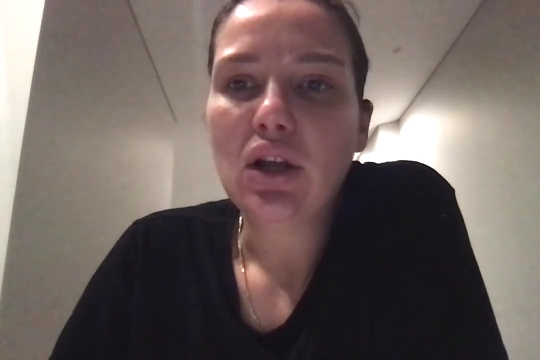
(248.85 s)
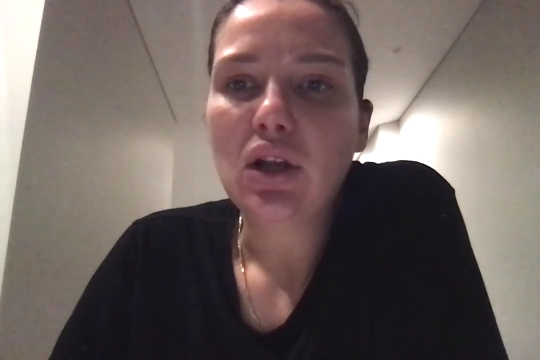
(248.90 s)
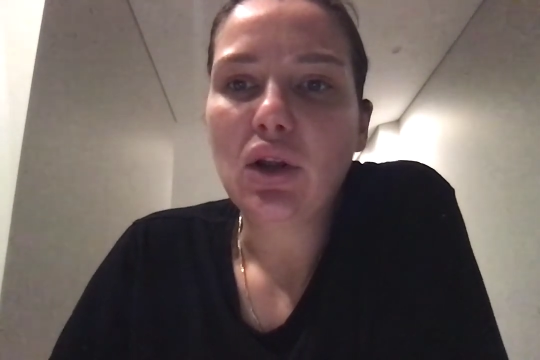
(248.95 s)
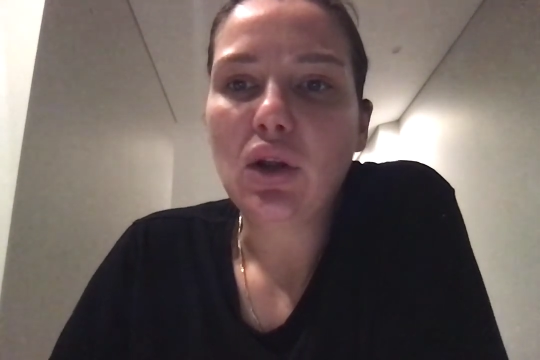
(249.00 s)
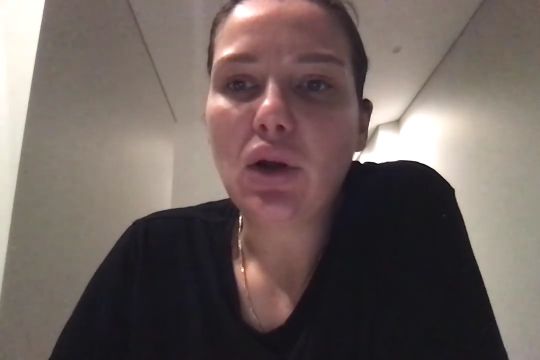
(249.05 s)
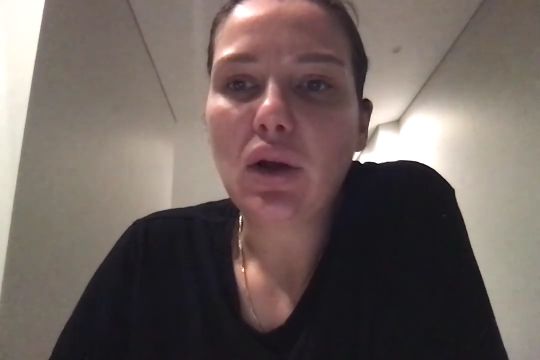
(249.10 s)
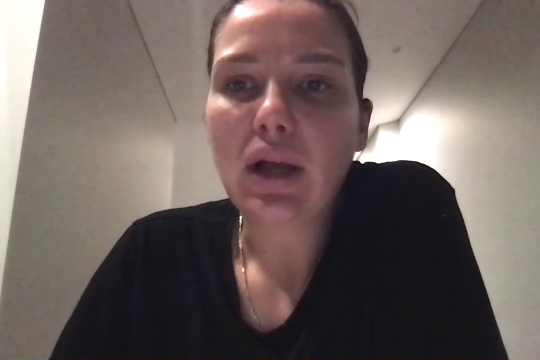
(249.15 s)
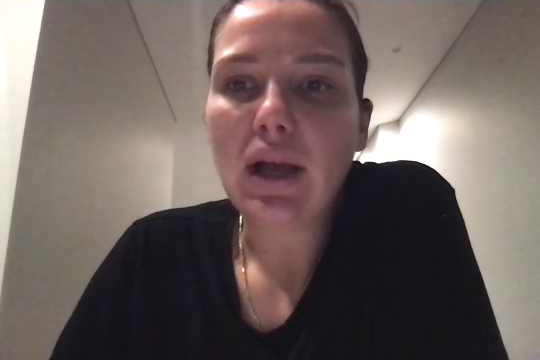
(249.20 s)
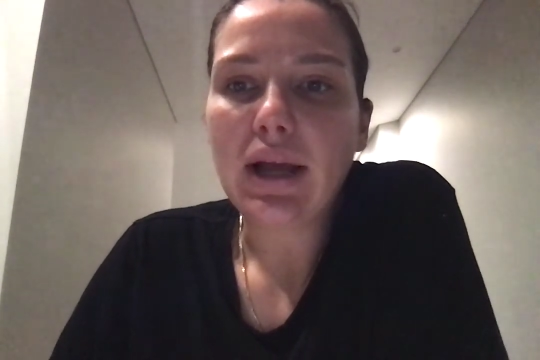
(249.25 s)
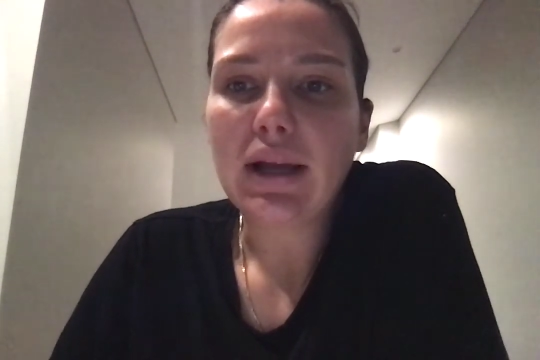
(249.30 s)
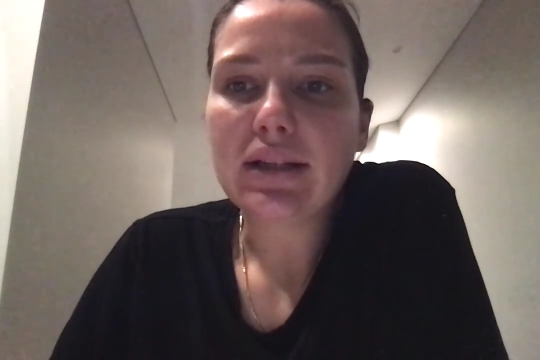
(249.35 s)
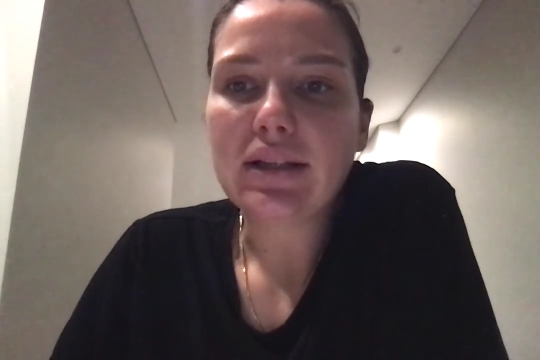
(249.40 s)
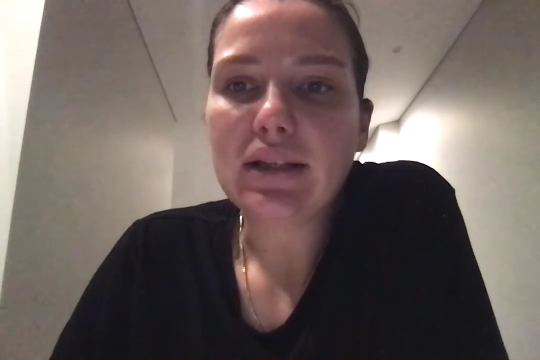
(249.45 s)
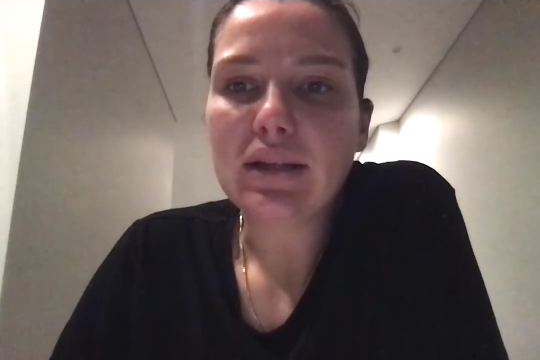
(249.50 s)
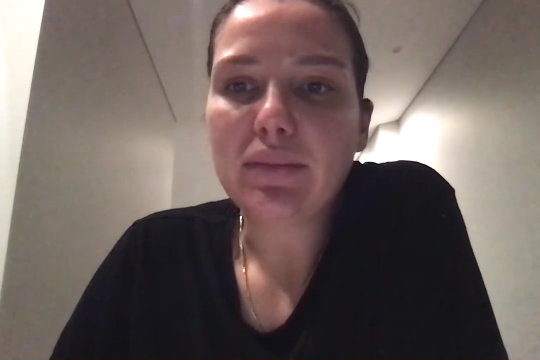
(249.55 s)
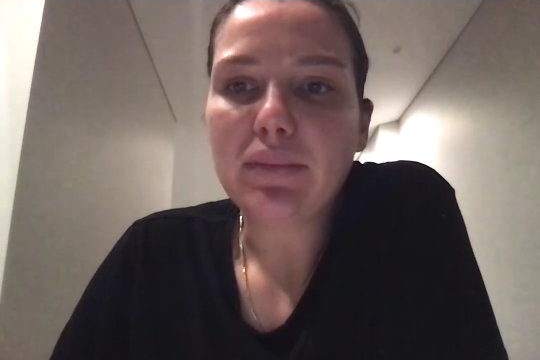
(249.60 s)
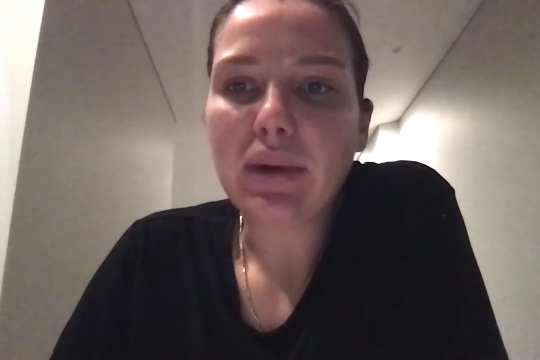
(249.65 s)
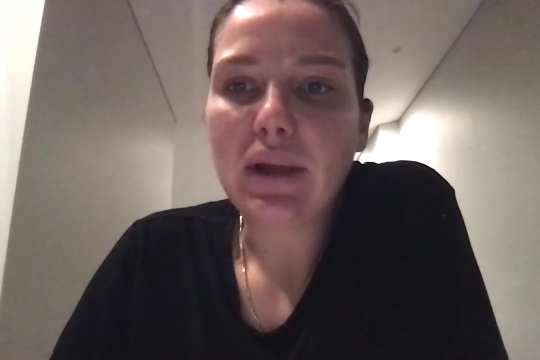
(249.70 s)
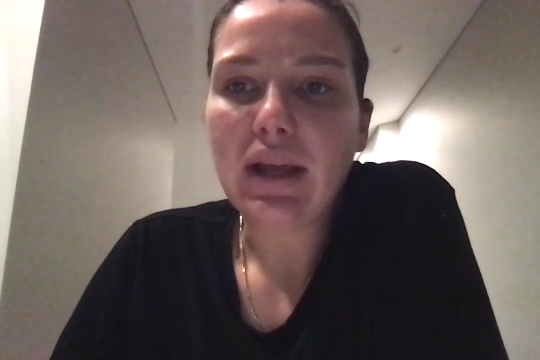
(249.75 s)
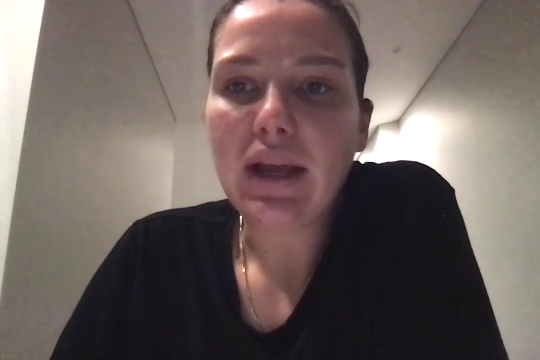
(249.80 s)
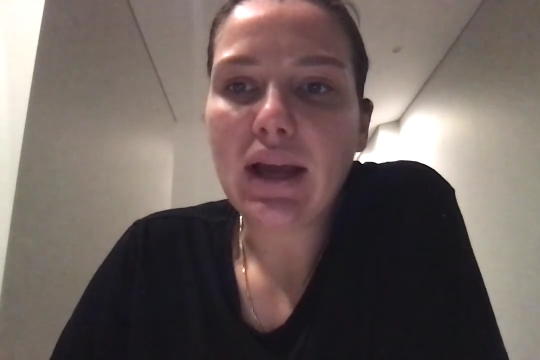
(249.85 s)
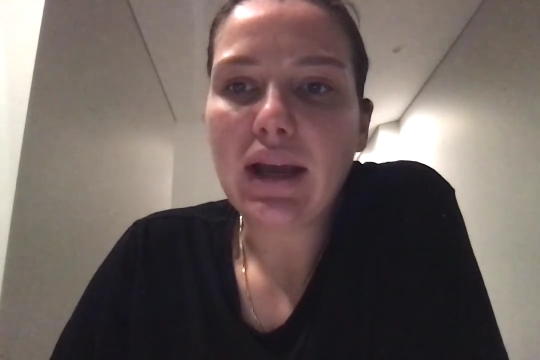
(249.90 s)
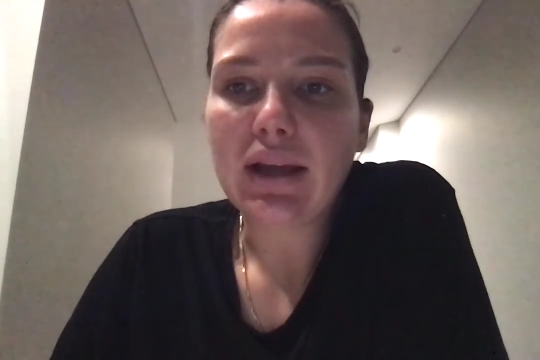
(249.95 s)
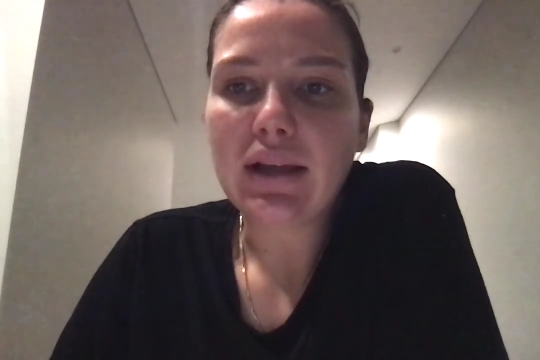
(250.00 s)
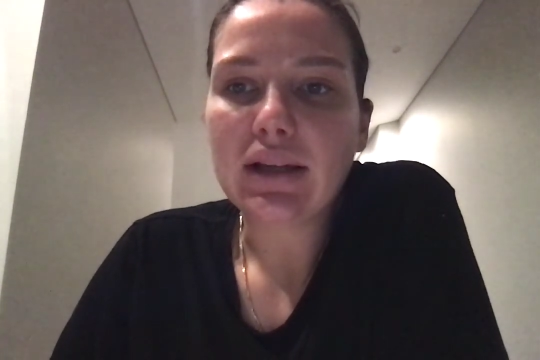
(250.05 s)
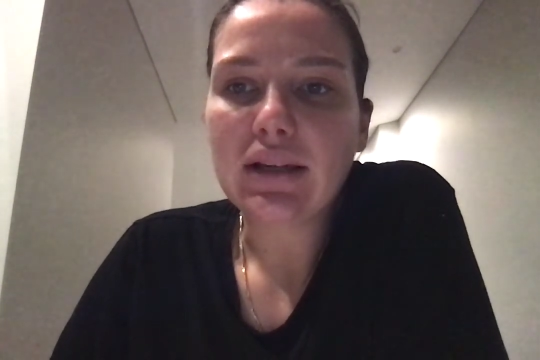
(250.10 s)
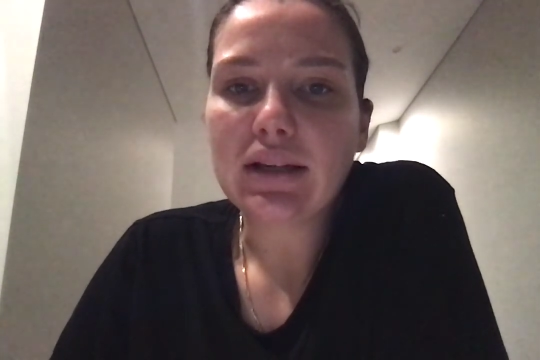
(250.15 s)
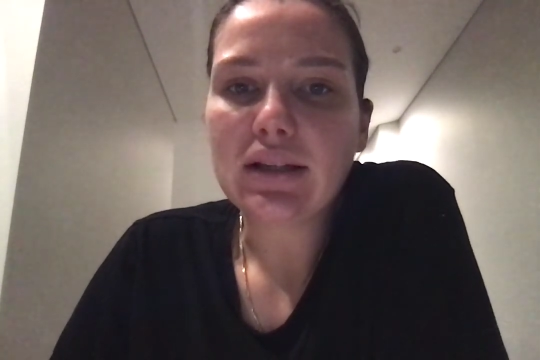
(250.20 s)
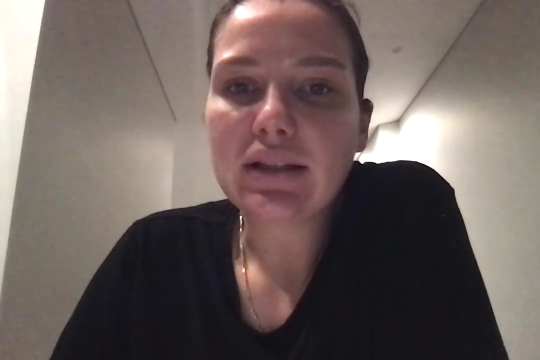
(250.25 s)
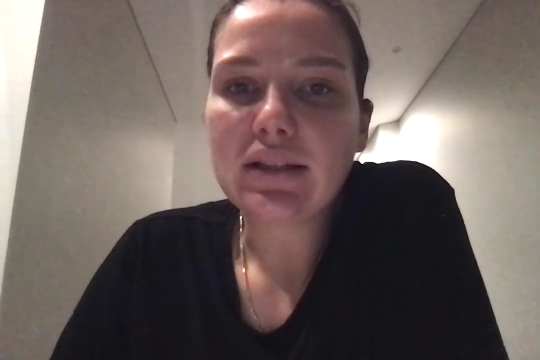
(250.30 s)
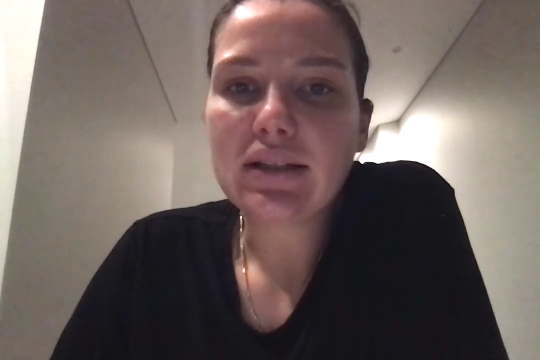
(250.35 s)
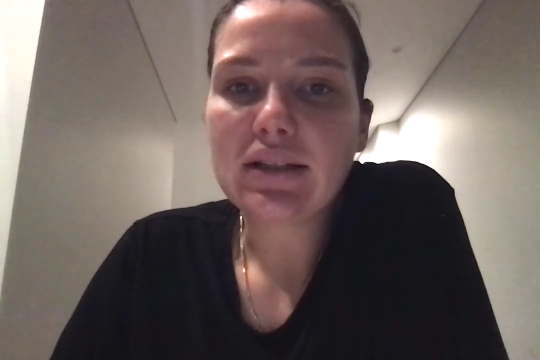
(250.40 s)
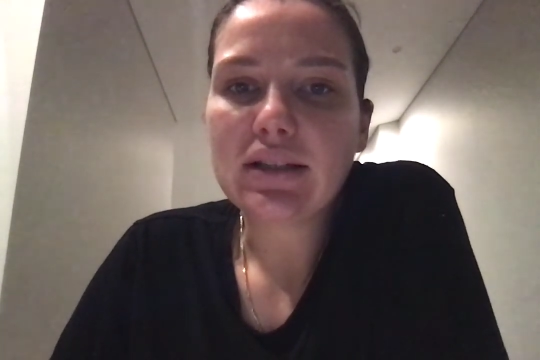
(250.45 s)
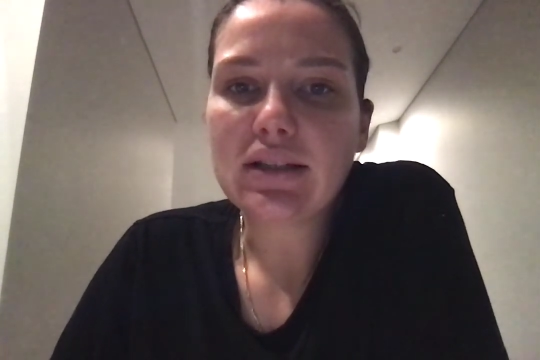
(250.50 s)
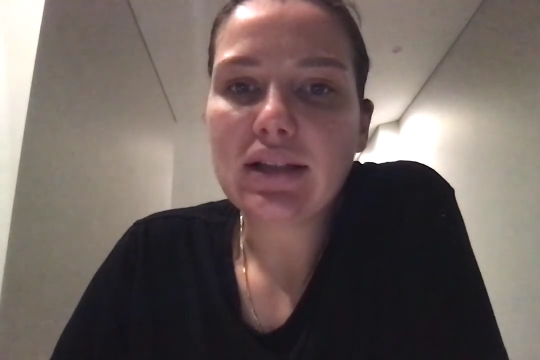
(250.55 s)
long-acting B agonists,